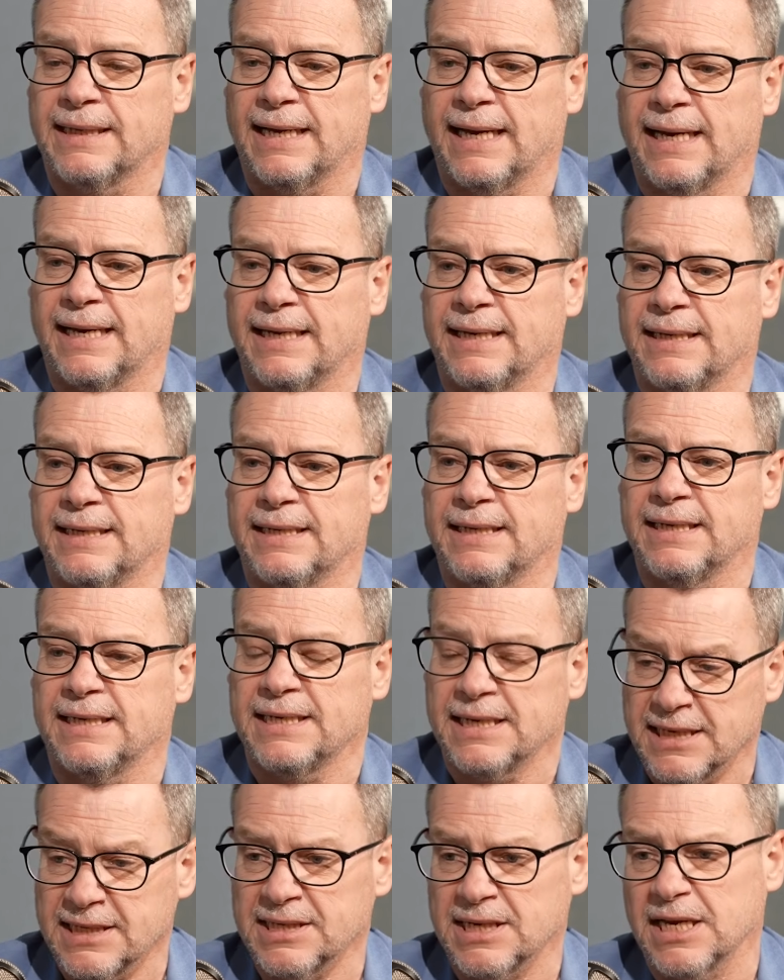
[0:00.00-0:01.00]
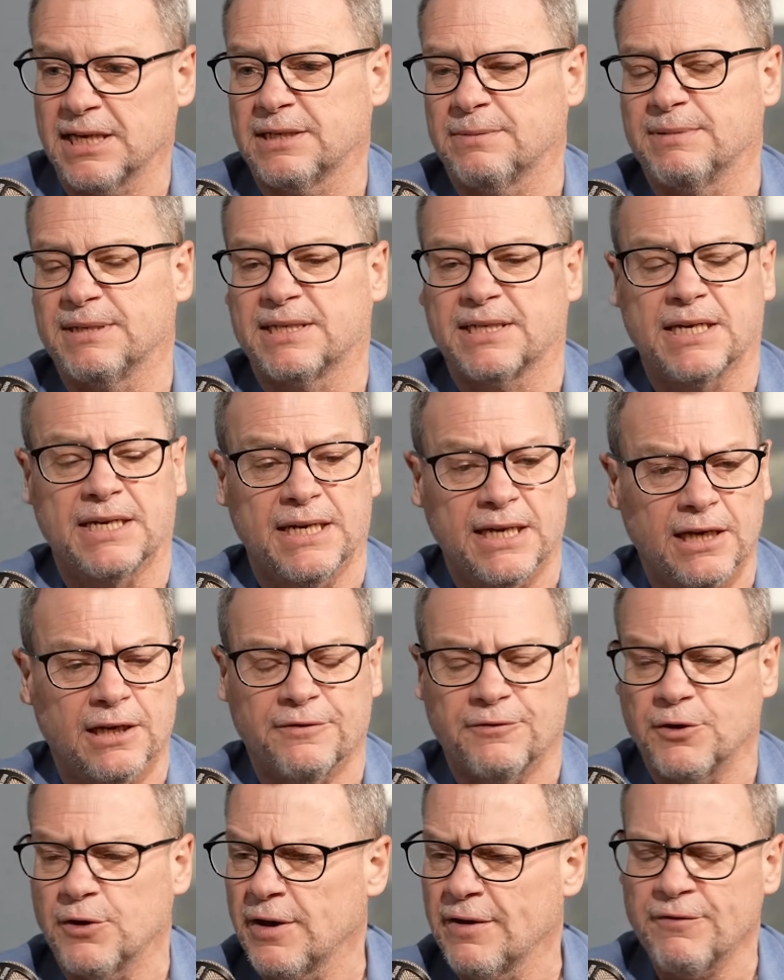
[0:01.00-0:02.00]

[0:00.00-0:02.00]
And he did say to me, he said, Neil, if you